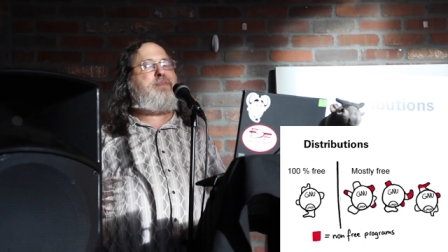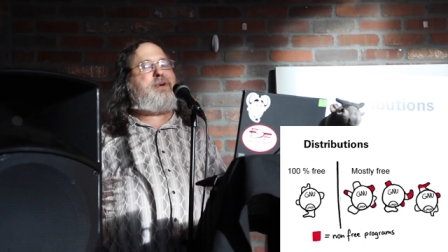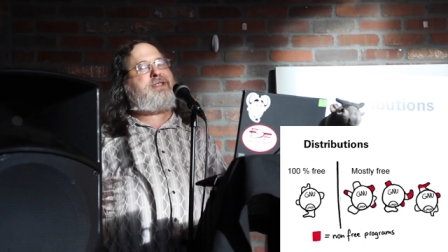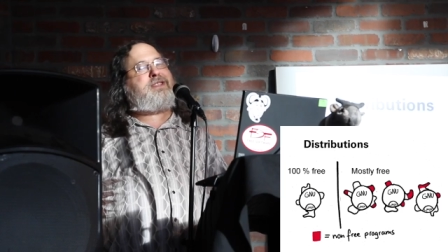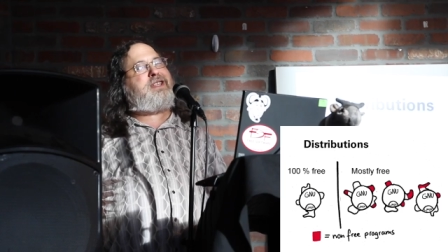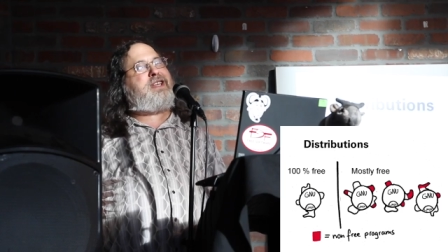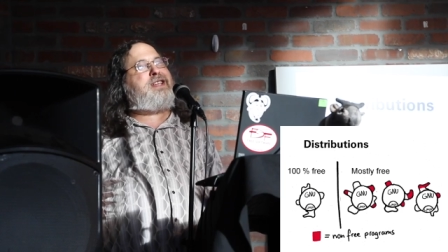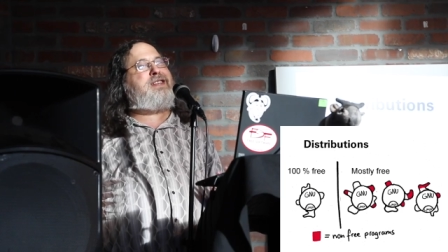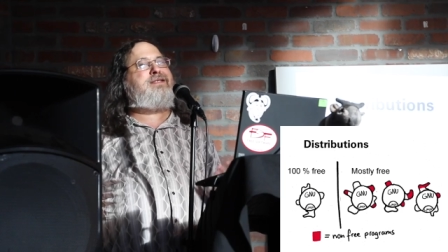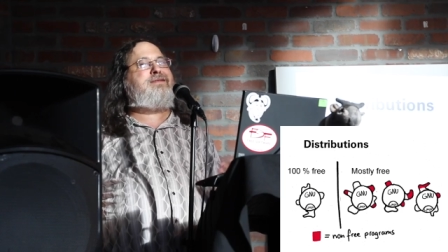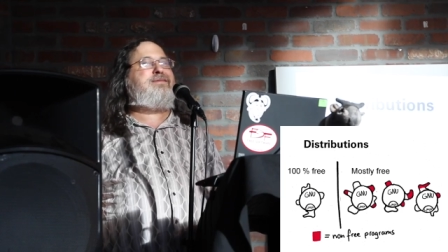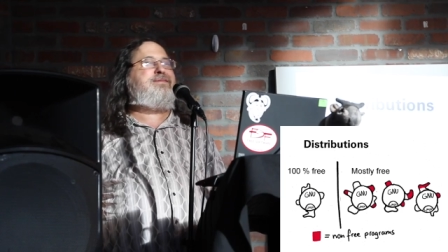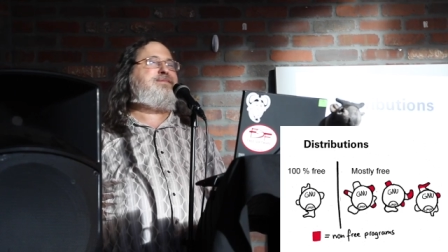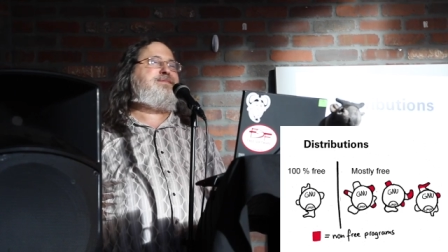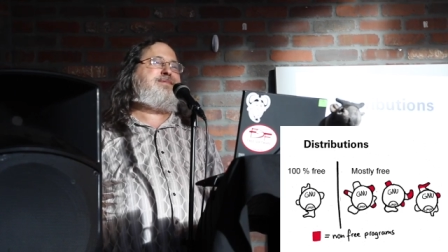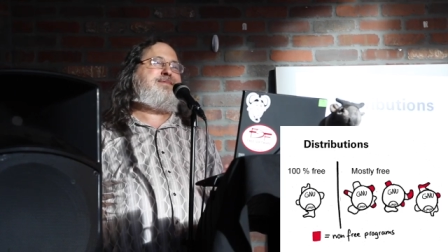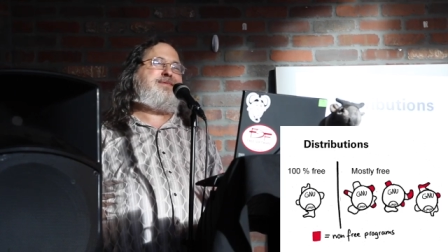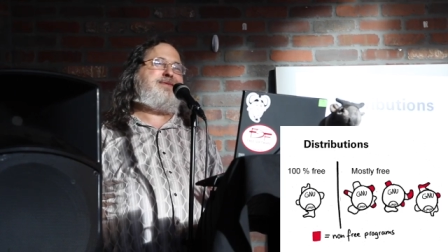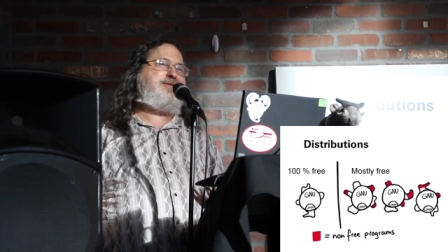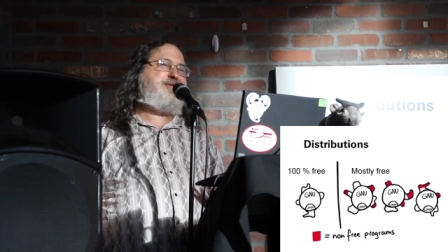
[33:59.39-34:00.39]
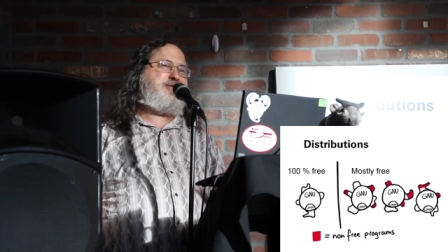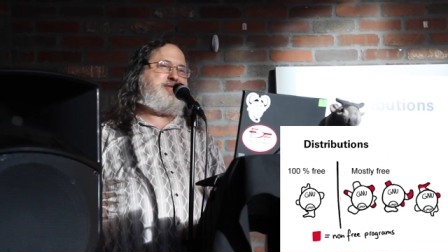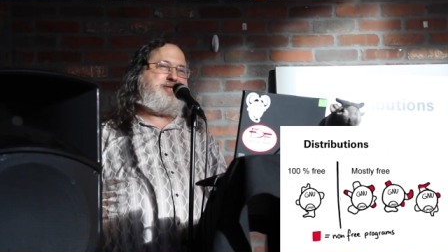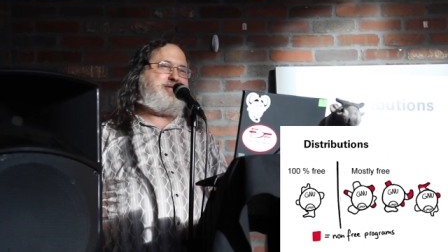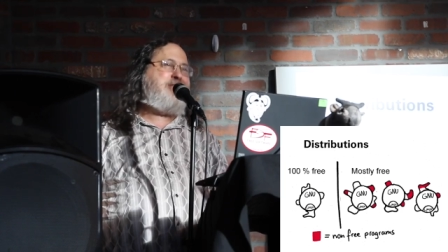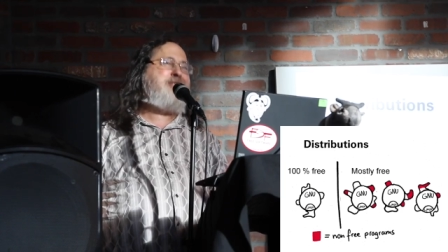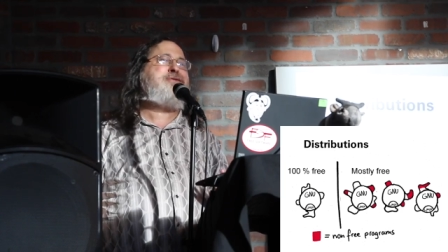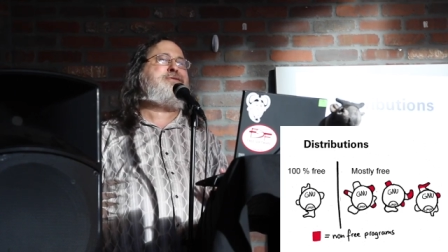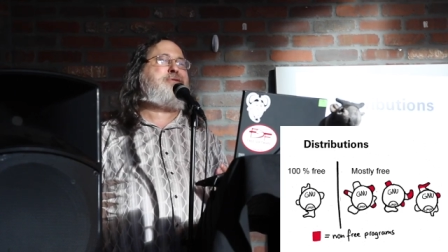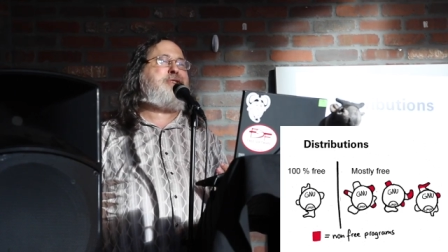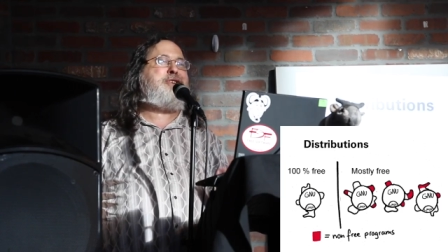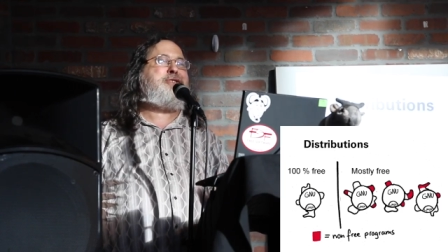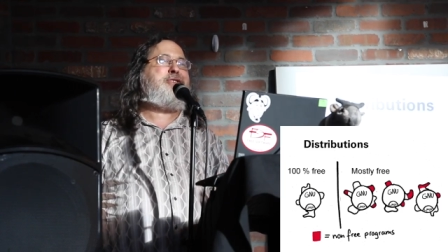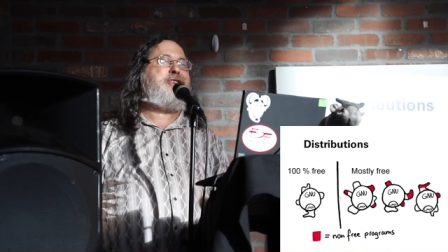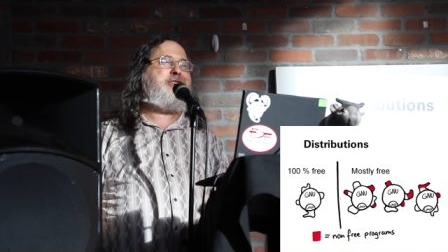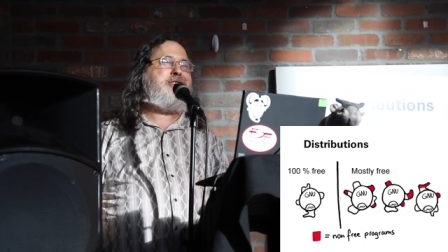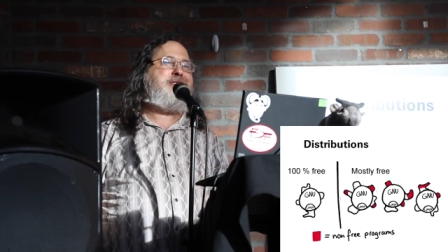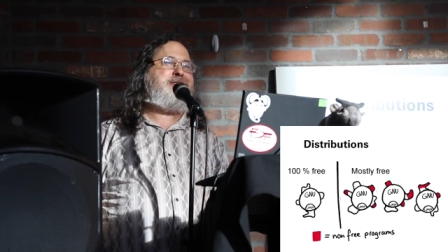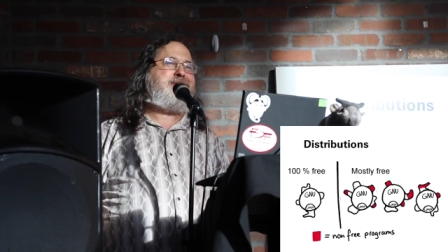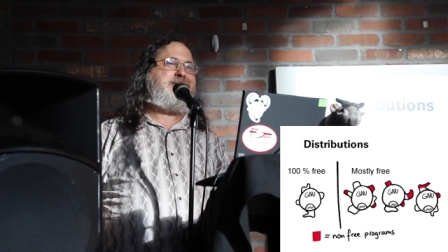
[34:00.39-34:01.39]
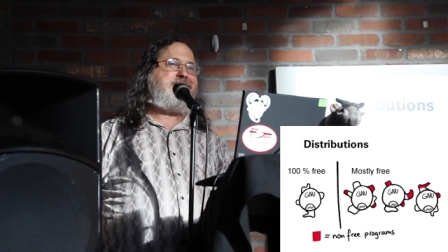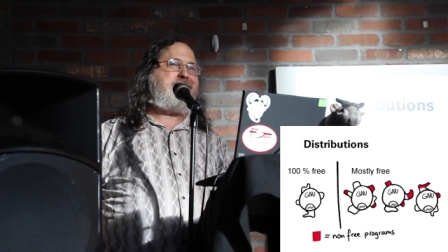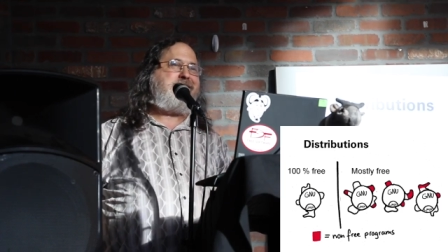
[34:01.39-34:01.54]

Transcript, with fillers: but they didn't really.